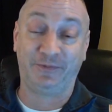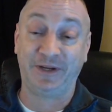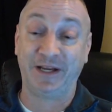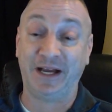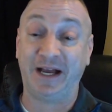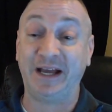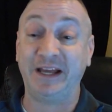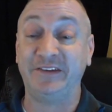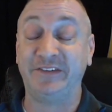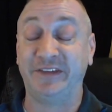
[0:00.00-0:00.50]

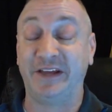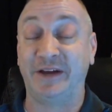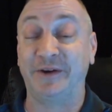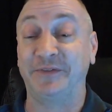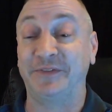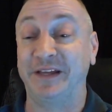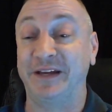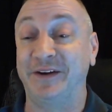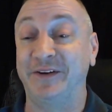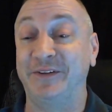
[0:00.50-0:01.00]
guys
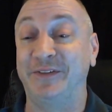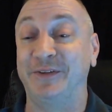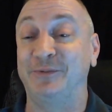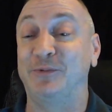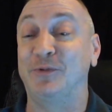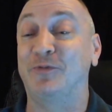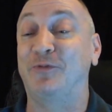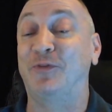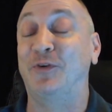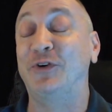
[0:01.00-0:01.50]
out there that
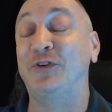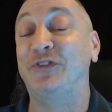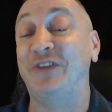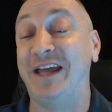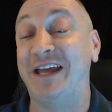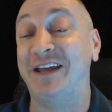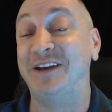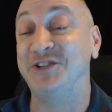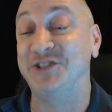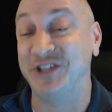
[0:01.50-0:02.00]

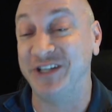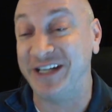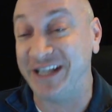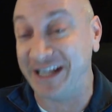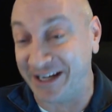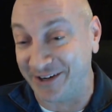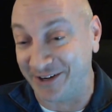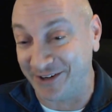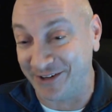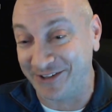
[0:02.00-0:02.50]
reverse
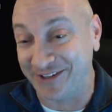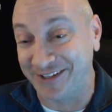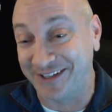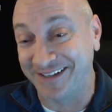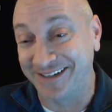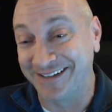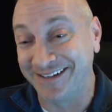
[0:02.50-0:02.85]
engineered